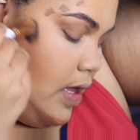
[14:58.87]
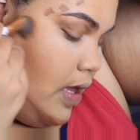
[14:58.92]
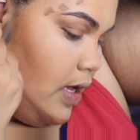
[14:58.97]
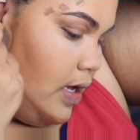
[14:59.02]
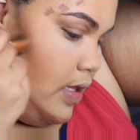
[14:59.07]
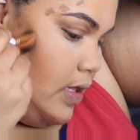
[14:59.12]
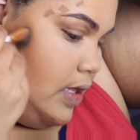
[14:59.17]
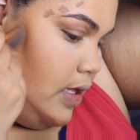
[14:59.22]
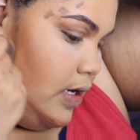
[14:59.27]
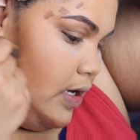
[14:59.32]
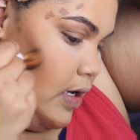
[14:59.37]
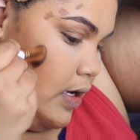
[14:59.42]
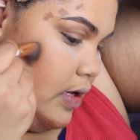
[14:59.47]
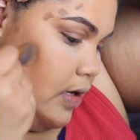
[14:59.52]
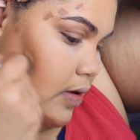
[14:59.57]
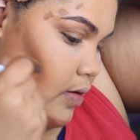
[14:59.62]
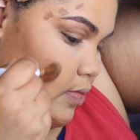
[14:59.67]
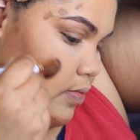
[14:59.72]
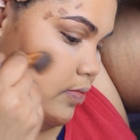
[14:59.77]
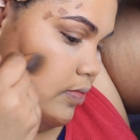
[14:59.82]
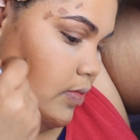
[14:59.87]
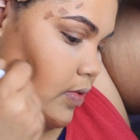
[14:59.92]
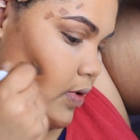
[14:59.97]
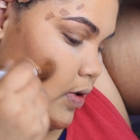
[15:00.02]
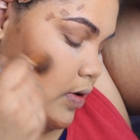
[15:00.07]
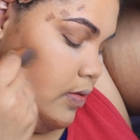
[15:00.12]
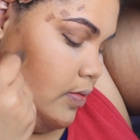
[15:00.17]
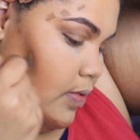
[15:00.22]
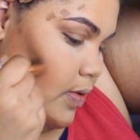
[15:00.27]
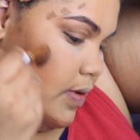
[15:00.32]
and clean it up,
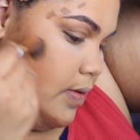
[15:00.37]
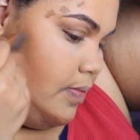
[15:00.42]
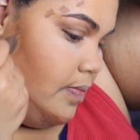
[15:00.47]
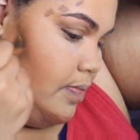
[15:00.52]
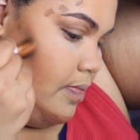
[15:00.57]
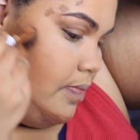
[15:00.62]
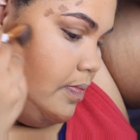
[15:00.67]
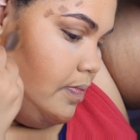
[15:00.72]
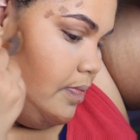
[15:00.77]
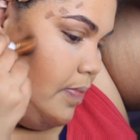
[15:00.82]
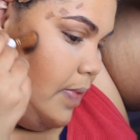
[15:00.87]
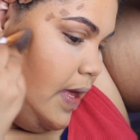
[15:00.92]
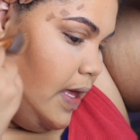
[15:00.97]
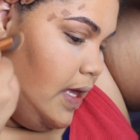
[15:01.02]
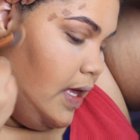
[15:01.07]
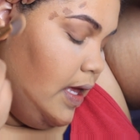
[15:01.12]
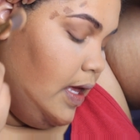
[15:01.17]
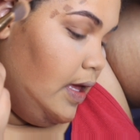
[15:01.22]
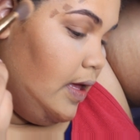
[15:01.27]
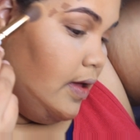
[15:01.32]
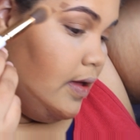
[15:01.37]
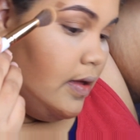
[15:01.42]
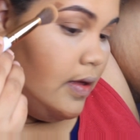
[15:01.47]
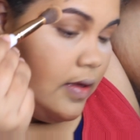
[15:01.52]
with baking.